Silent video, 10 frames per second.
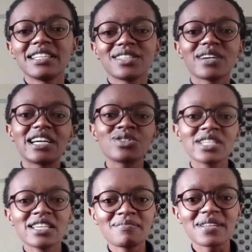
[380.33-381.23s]
So a
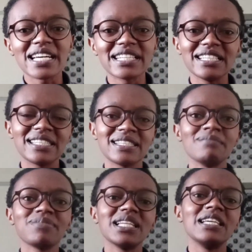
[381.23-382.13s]
trading plan is
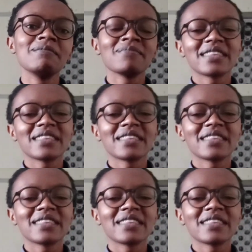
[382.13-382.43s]
simply